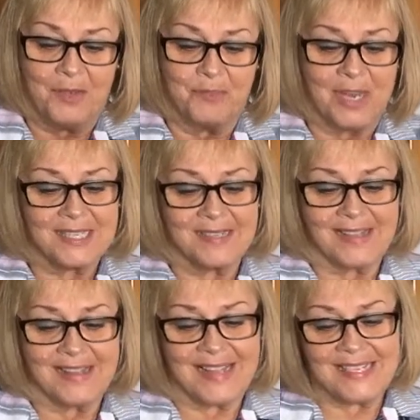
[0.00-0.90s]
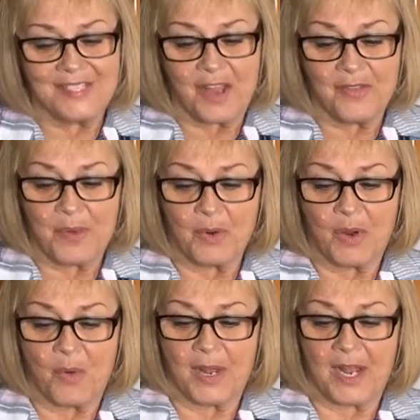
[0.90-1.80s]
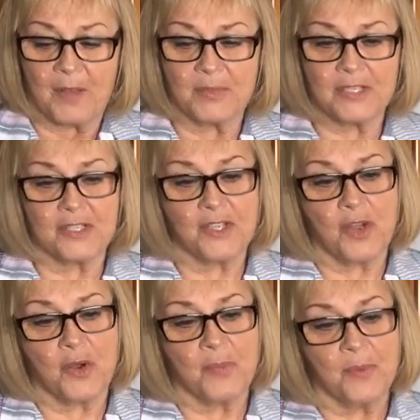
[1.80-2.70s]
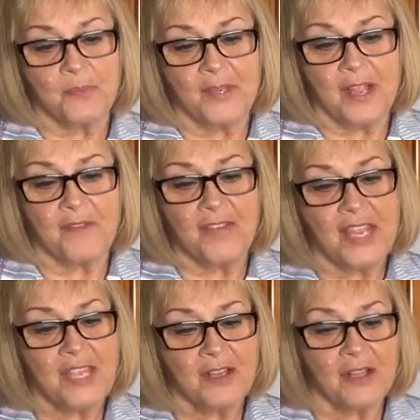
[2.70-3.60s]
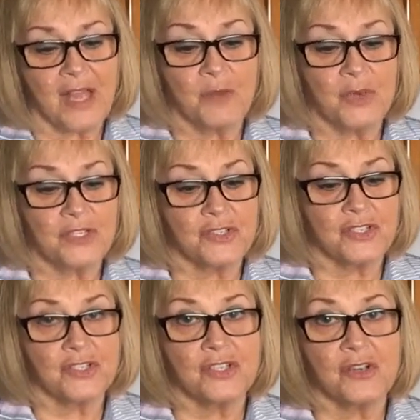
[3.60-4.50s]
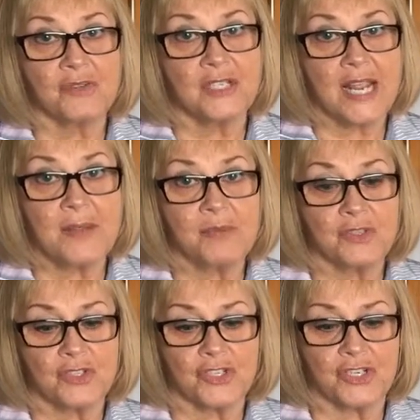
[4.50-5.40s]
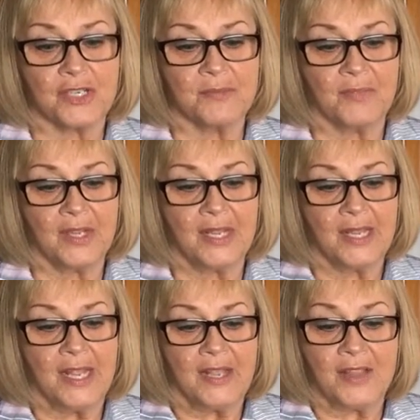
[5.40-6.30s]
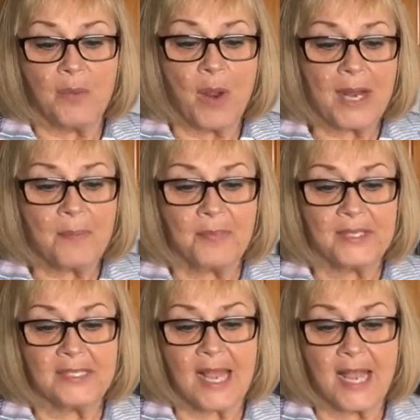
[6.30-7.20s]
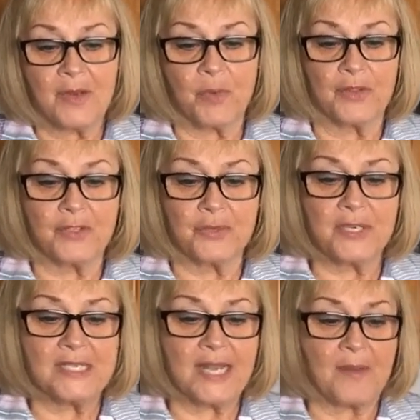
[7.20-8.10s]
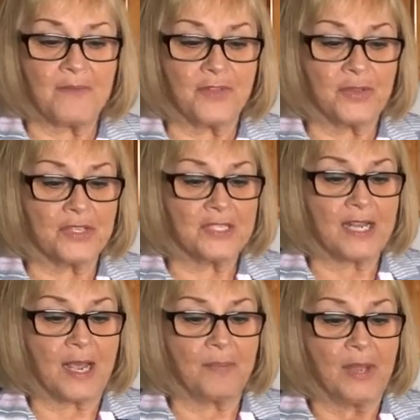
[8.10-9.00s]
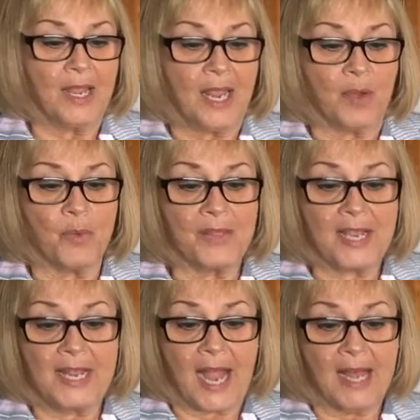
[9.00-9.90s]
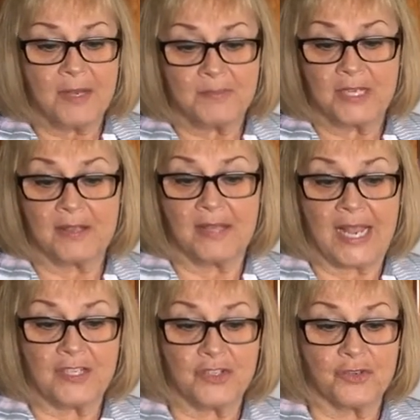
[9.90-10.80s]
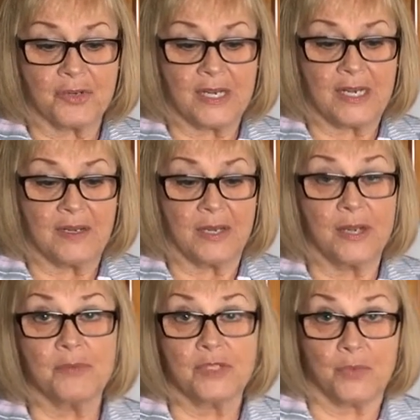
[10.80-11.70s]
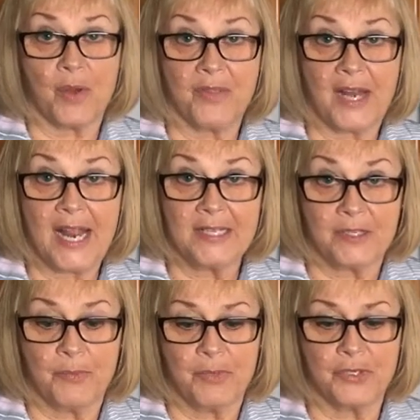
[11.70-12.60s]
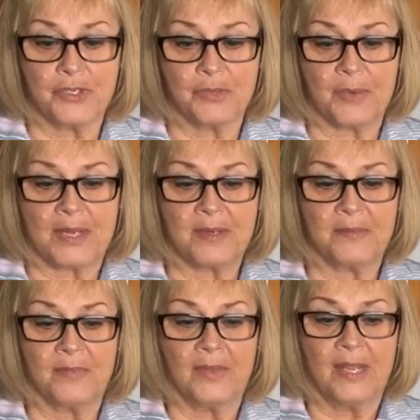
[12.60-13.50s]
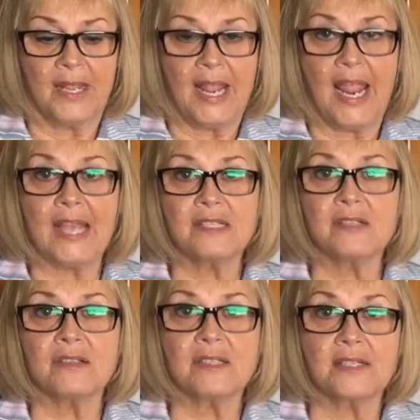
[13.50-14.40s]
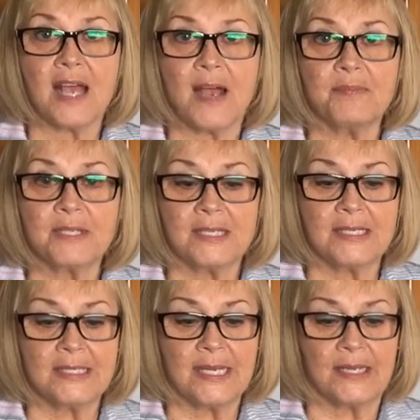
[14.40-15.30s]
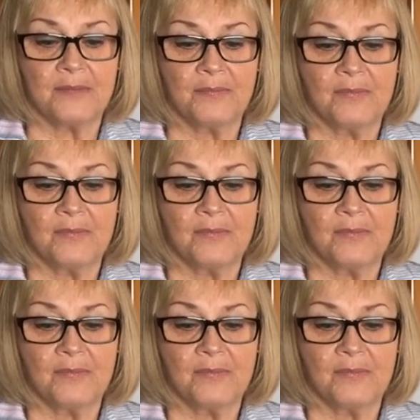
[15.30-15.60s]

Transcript: Presently they saw they were going up a slope of the hill on which the stone table stood. They went up the side where the trees came furthest up, and when they got up to the last tree, it was the one that had some bushes around it, Aslan stopped and said,